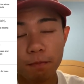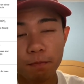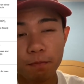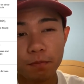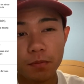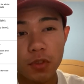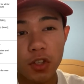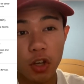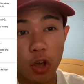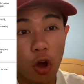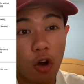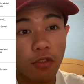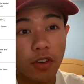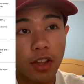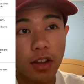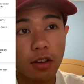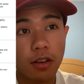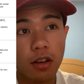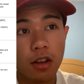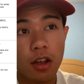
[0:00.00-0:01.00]

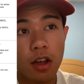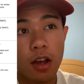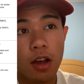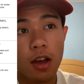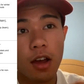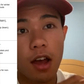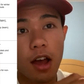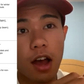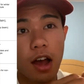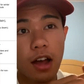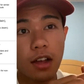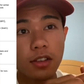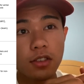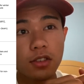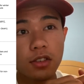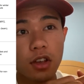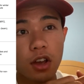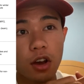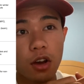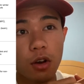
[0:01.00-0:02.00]
COVID.
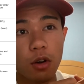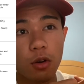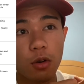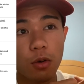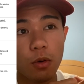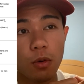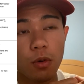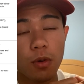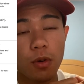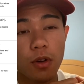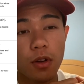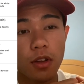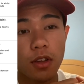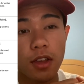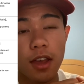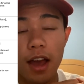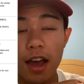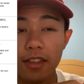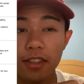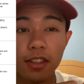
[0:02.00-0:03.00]
So
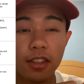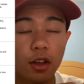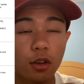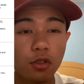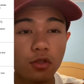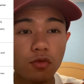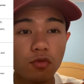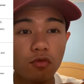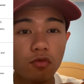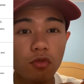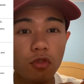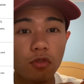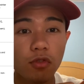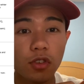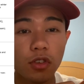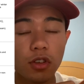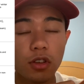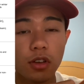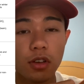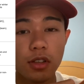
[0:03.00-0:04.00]
yeah, I think that was a
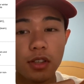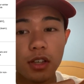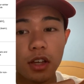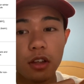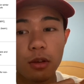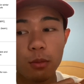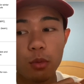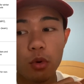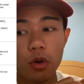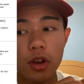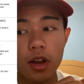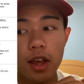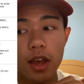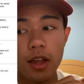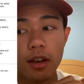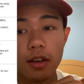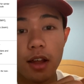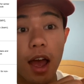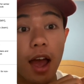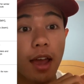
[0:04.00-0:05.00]
really good selling point,
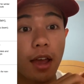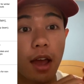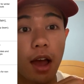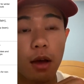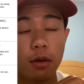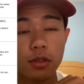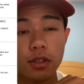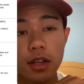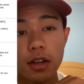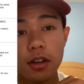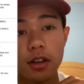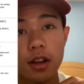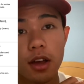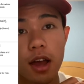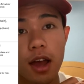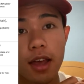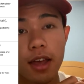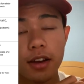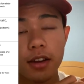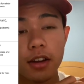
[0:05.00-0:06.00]
and I
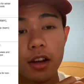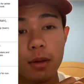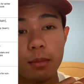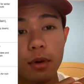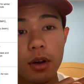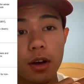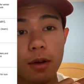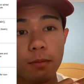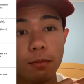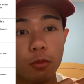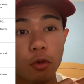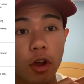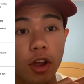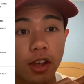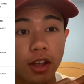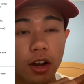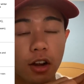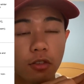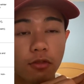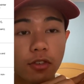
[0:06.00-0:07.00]
ended up
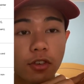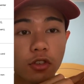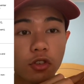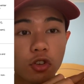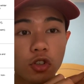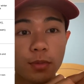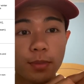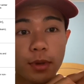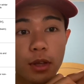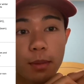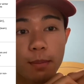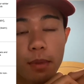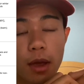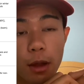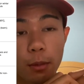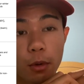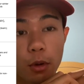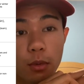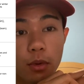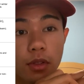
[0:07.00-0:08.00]
cranking out a research
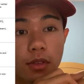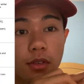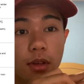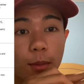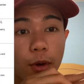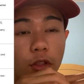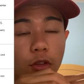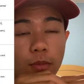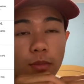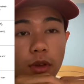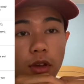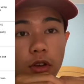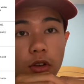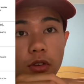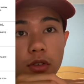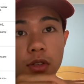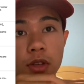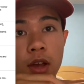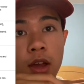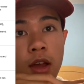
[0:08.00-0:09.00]
paper with some other
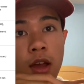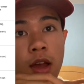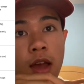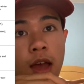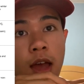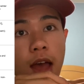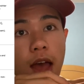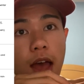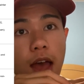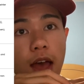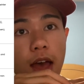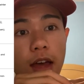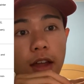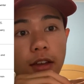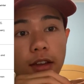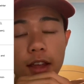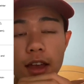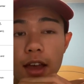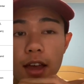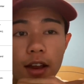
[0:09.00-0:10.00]
peers,
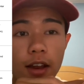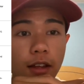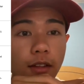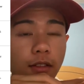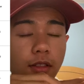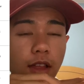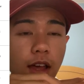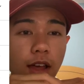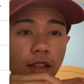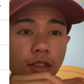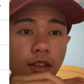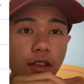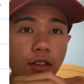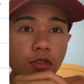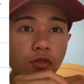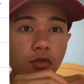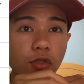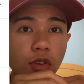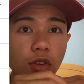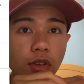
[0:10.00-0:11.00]
and yeah, I think
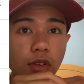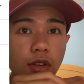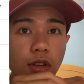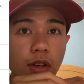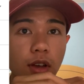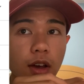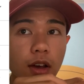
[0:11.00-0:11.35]
it's really